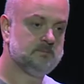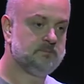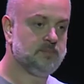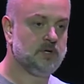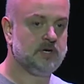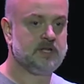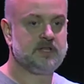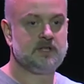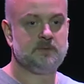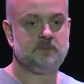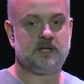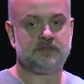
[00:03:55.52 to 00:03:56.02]

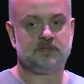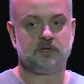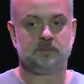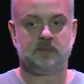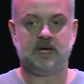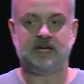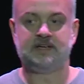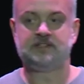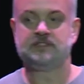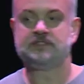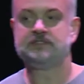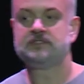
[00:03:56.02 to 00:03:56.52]
putting them on their
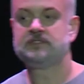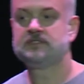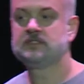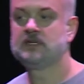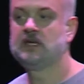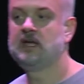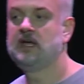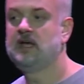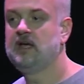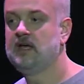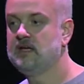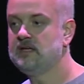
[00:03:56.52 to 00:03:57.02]
pages,
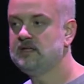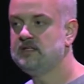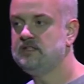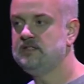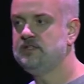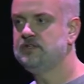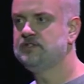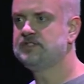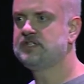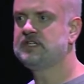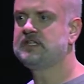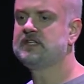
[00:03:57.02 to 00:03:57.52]

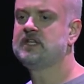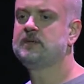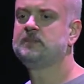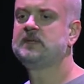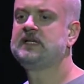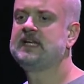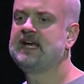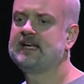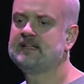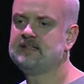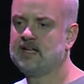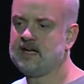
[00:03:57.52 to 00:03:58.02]
using them
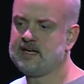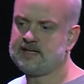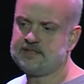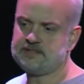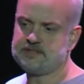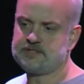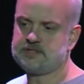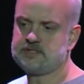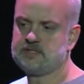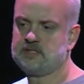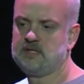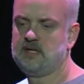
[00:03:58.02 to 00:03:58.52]
in
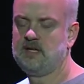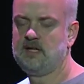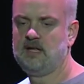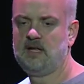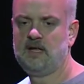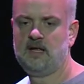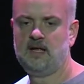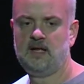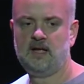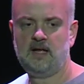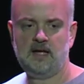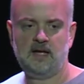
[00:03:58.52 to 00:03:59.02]
headlines,
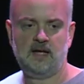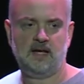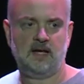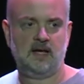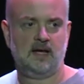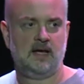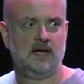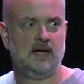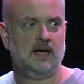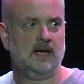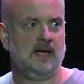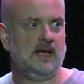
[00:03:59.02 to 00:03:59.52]

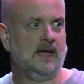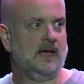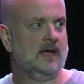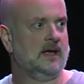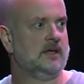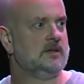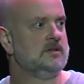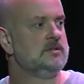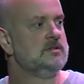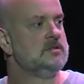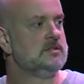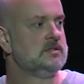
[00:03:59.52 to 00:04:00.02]

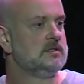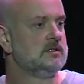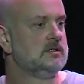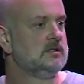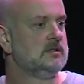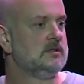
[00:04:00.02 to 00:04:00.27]
and